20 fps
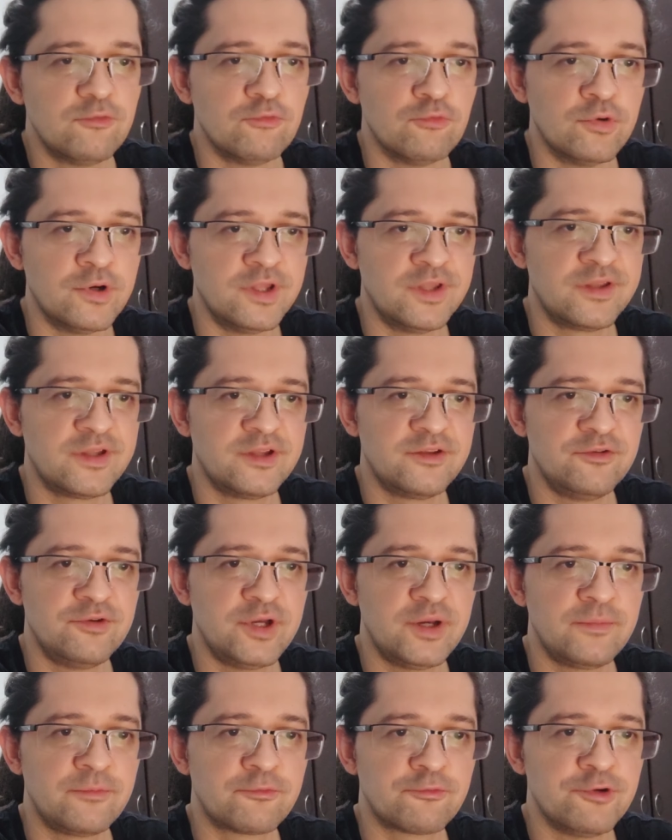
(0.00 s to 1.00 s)
Once that you
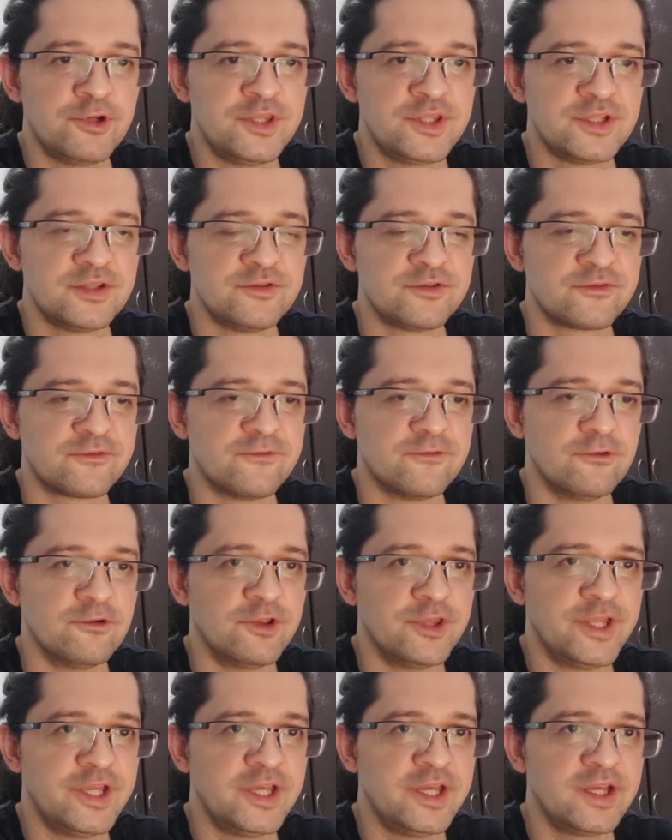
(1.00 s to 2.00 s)
have written your
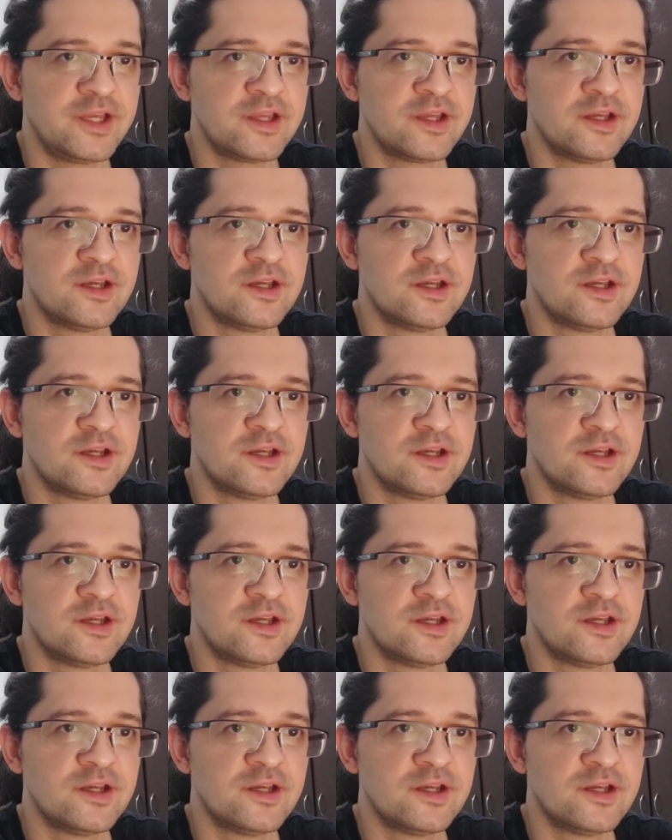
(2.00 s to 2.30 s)
full deck,